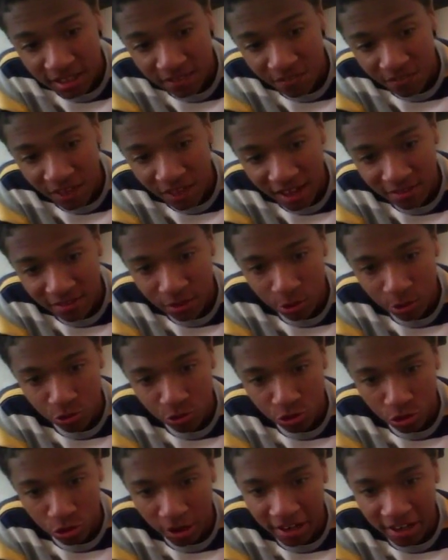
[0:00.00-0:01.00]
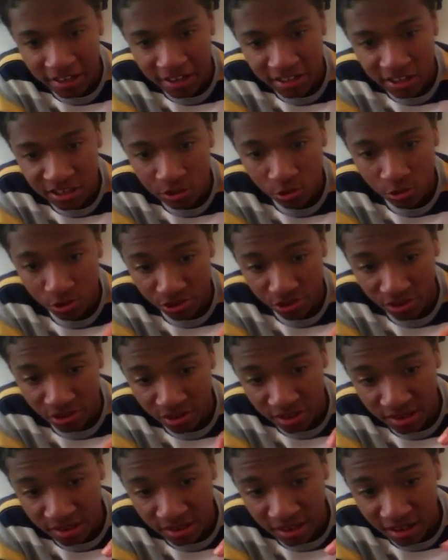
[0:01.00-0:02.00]
that little triangular
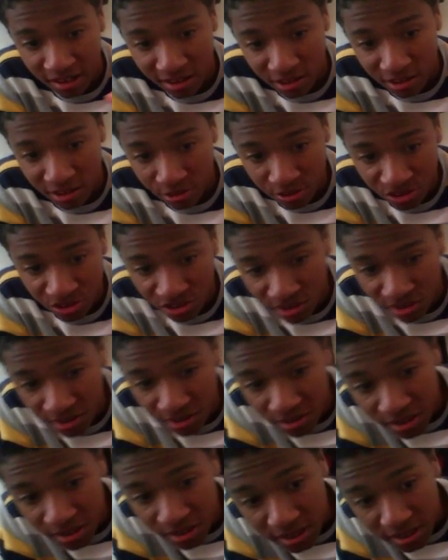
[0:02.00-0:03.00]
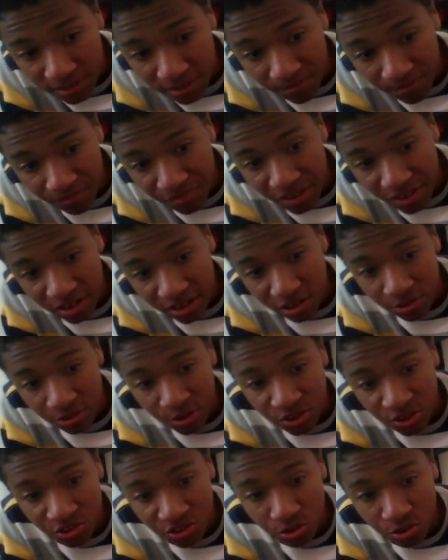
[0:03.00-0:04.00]
thing not going to
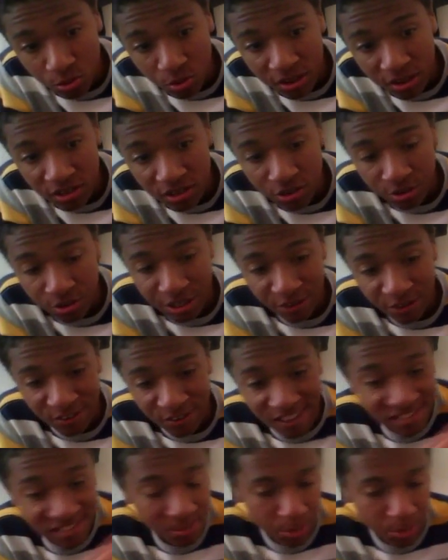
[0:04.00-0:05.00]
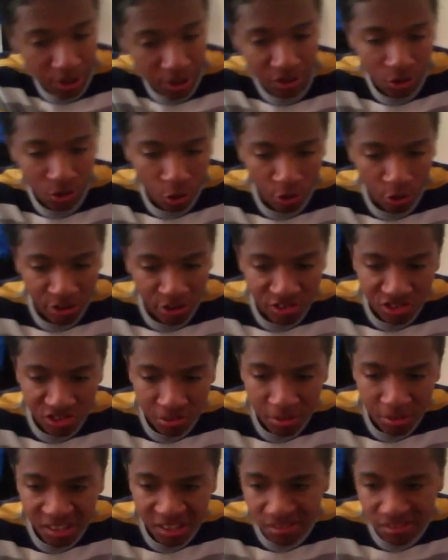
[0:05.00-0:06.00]
the window here is a bit annoying
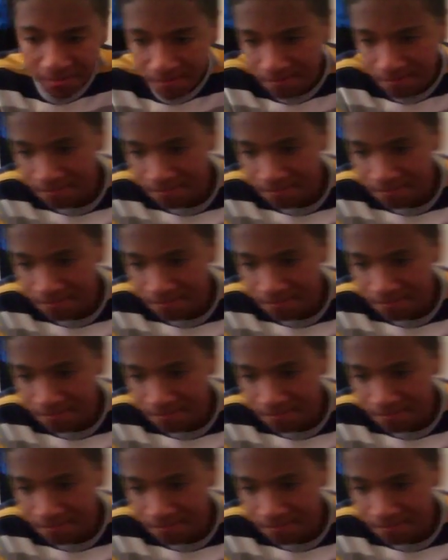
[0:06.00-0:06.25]
to me.